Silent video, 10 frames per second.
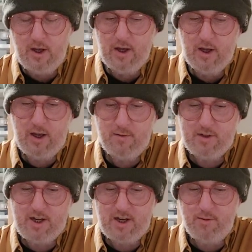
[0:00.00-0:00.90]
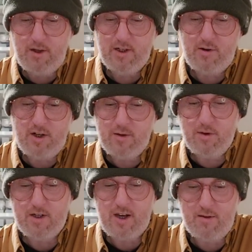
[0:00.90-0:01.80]
I haven't said, I mean, it's
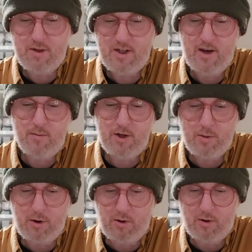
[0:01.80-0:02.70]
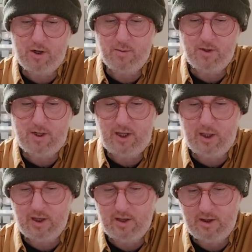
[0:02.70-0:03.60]
Christmas, and I haven't said much about Christmas either.